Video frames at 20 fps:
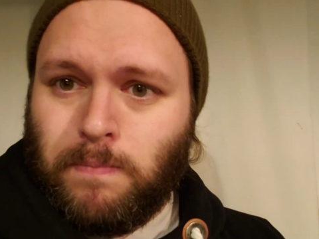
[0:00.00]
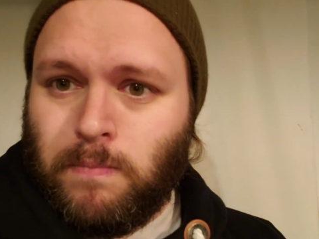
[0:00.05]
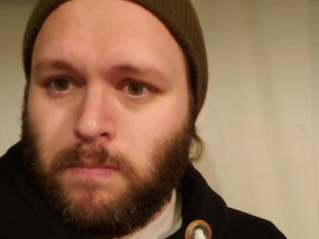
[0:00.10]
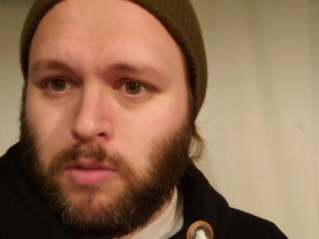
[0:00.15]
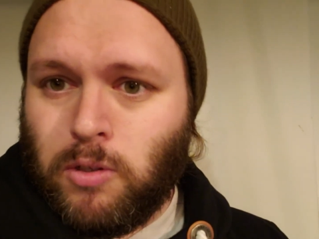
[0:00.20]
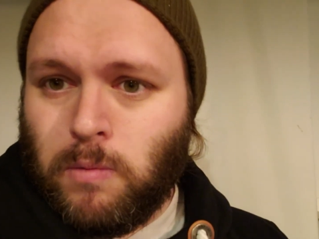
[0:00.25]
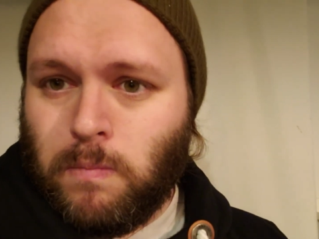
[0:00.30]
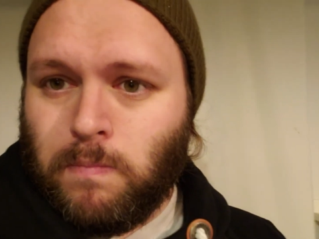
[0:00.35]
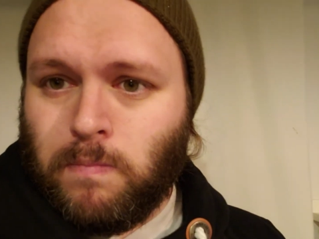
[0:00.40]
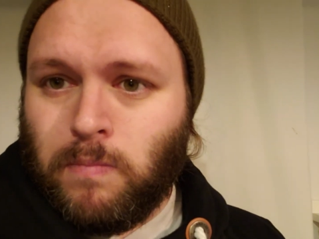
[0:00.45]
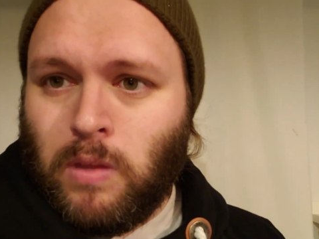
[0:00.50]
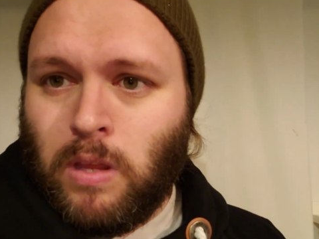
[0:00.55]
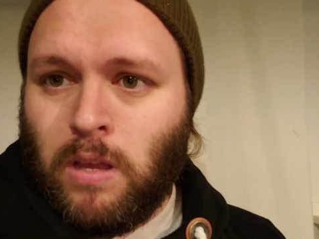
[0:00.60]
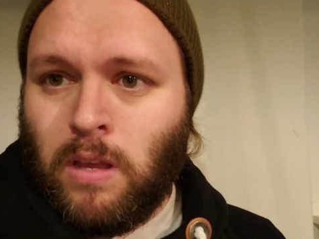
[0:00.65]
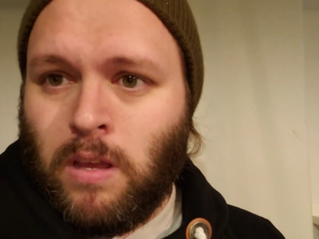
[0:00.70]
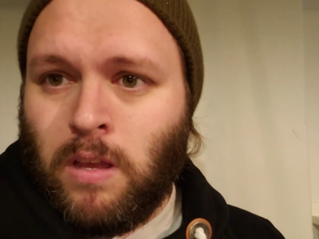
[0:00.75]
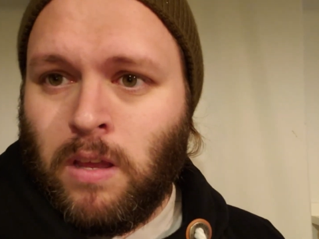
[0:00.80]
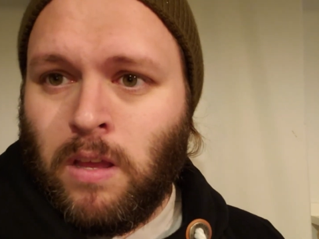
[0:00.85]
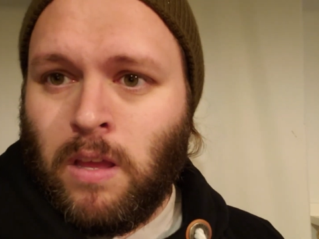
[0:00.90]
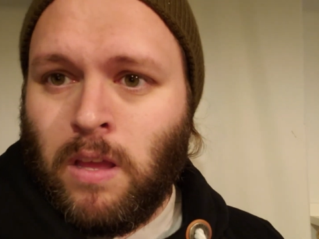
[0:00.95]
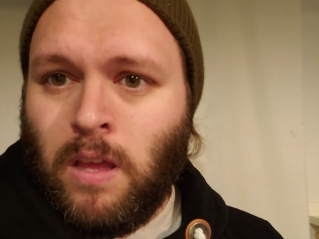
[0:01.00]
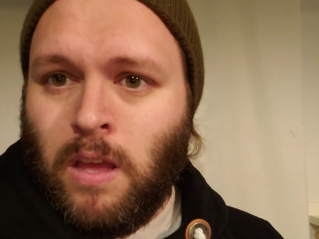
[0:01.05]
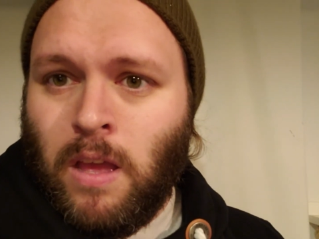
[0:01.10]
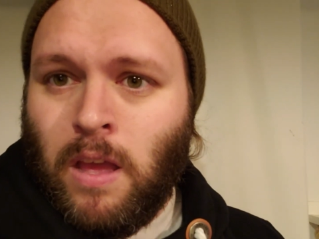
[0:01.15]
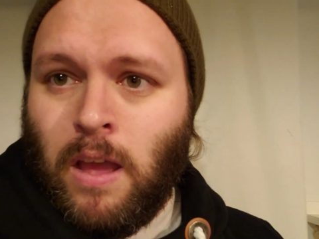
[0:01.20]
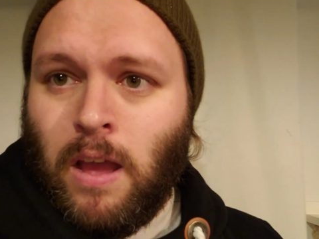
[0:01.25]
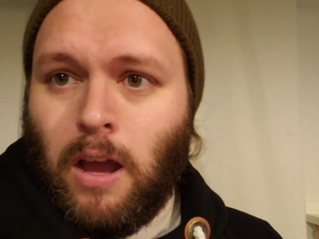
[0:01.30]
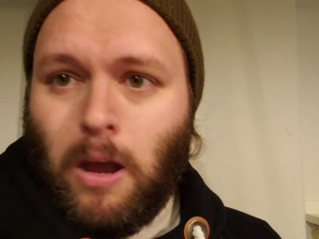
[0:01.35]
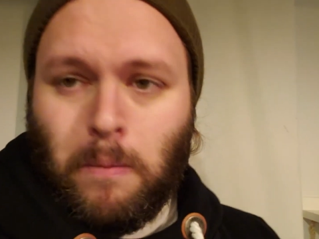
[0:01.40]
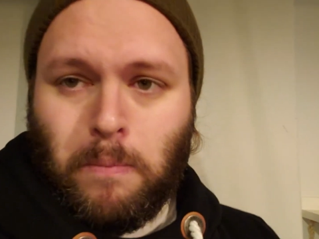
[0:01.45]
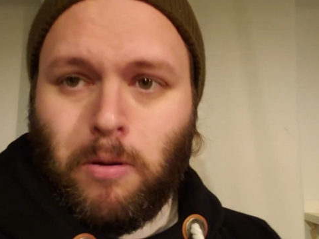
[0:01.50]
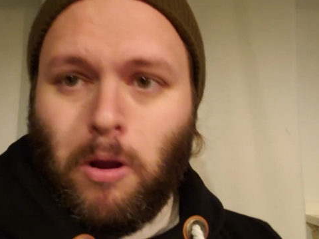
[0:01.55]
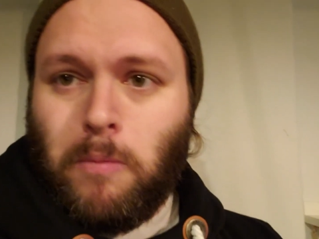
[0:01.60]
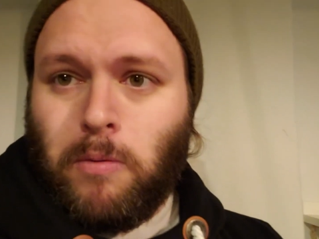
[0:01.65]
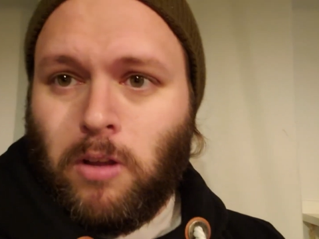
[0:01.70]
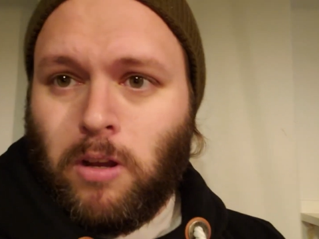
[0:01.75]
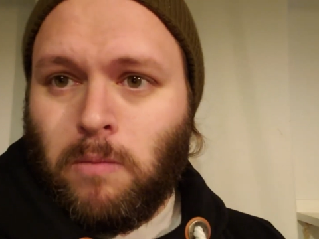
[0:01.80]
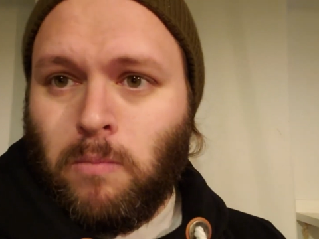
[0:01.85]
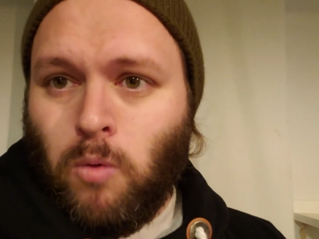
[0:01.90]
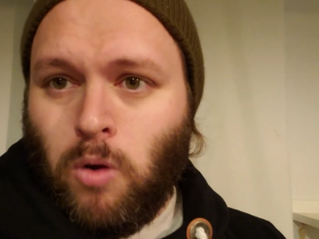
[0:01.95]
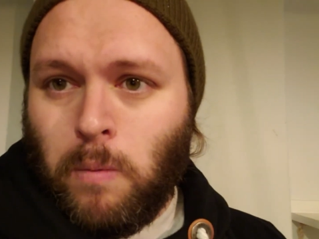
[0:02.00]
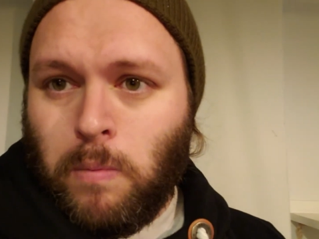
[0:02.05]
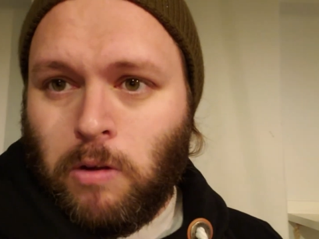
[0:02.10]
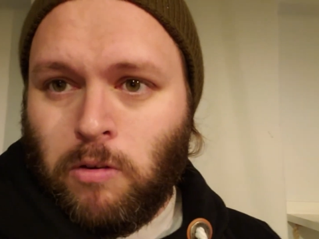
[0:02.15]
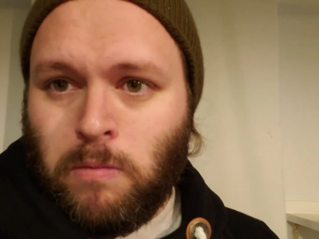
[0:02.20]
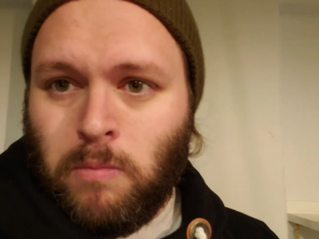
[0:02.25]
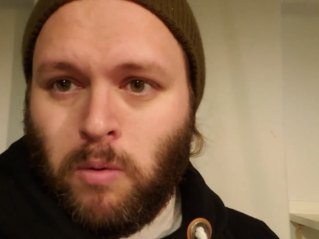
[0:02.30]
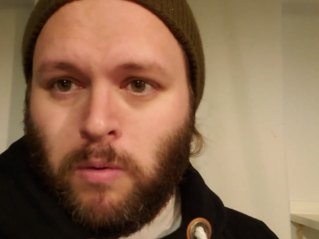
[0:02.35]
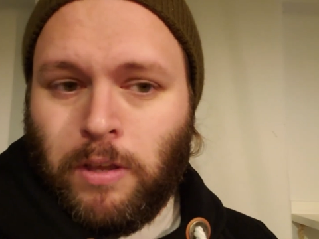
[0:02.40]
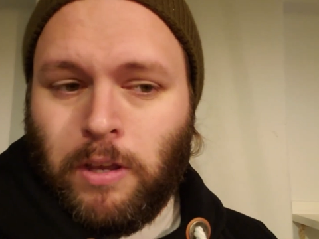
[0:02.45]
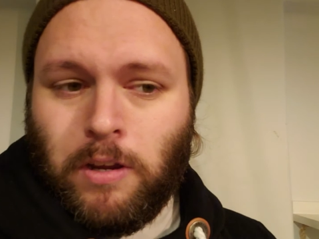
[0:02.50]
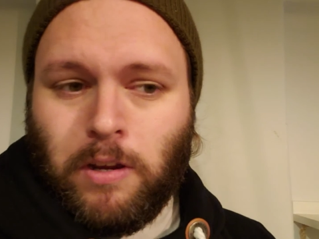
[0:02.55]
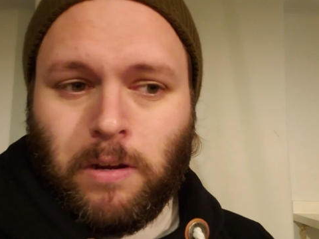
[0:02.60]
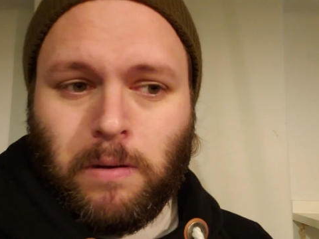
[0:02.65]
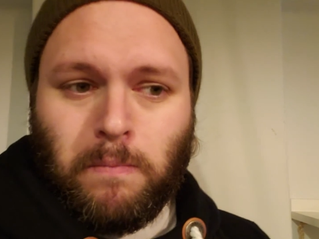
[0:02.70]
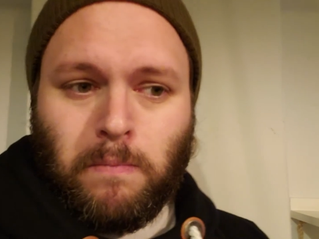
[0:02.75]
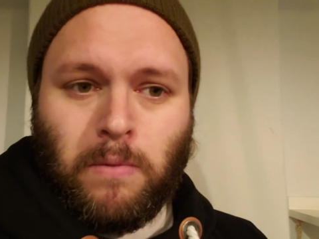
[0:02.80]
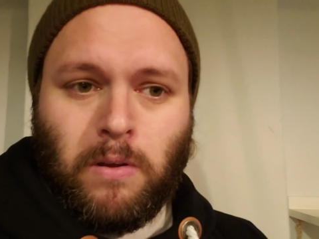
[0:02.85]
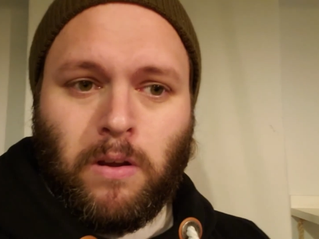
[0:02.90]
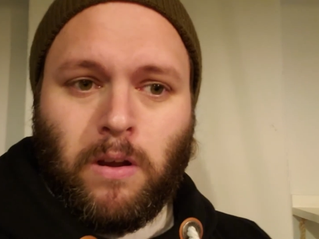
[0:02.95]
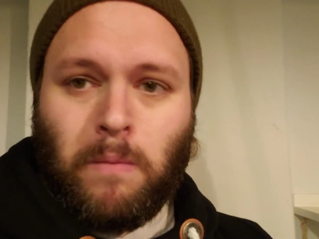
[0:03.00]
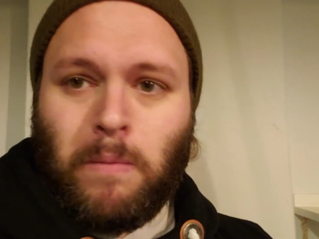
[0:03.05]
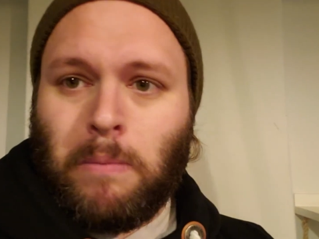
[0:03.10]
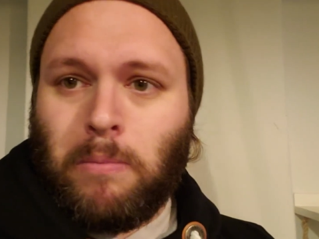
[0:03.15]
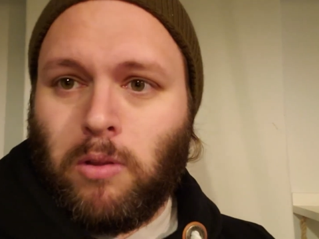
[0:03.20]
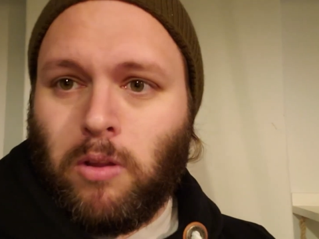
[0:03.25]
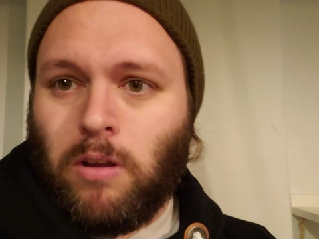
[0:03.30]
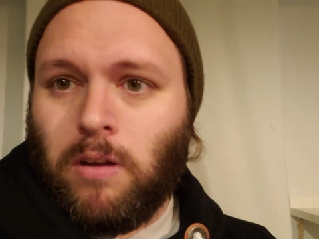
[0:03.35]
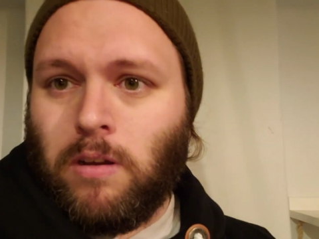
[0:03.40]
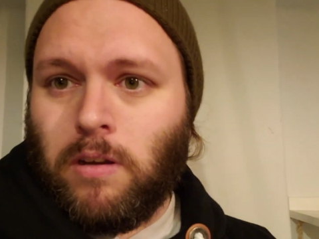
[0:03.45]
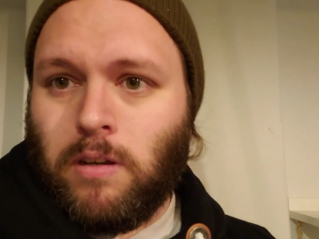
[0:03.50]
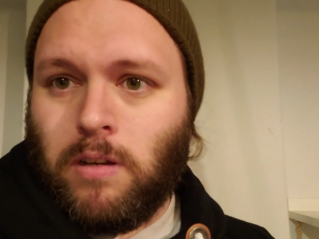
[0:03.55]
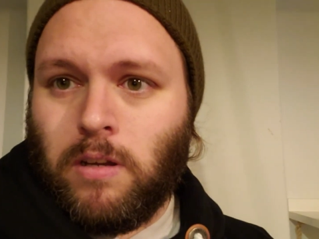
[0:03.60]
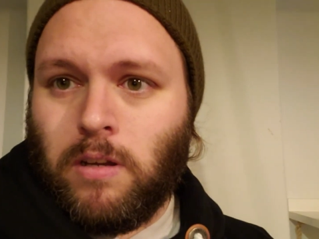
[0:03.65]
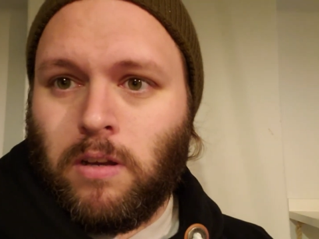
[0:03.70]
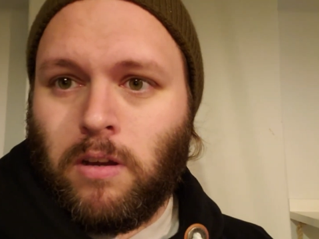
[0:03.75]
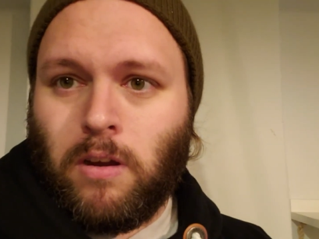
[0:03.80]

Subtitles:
So I'll probably talk more about Remote Year on my blog,